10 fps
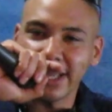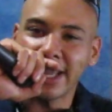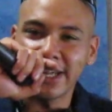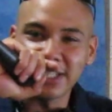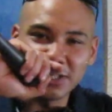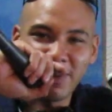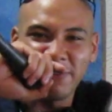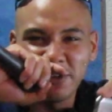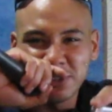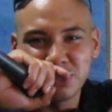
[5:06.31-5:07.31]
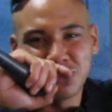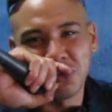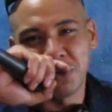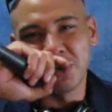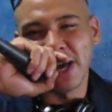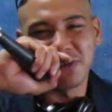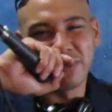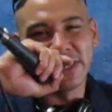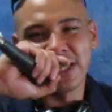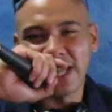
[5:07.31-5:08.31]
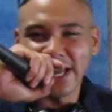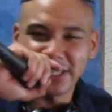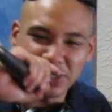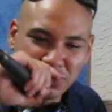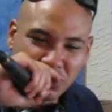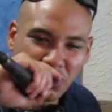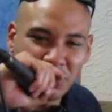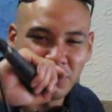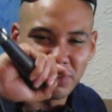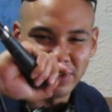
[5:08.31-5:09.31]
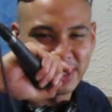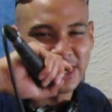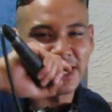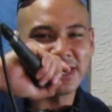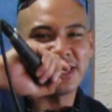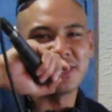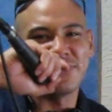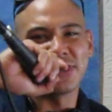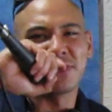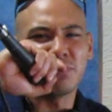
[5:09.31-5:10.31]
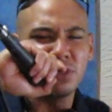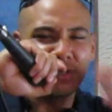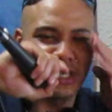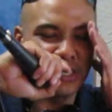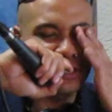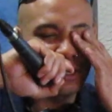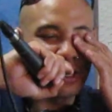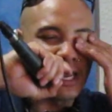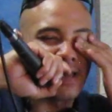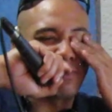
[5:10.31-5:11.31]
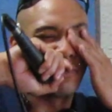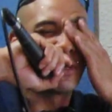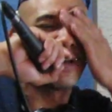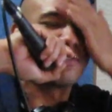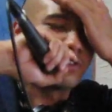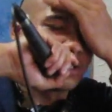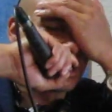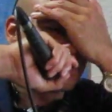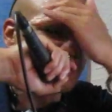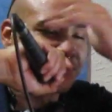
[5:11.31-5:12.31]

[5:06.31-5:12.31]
And this is my first tutorial. I don't really like the tutorial bullshit. I think it's for computer geeks and all that, but whatever, you know.